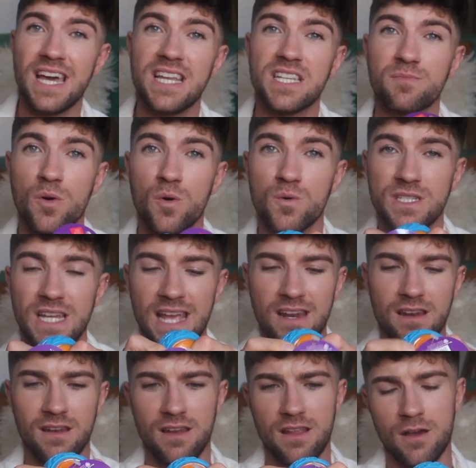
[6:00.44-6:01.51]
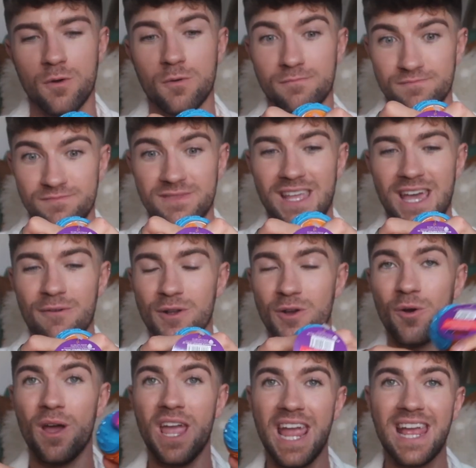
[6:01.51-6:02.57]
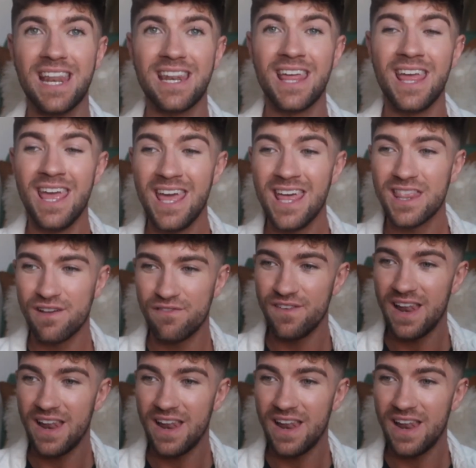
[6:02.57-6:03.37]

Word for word: tennis balls in, oh, there we go, in the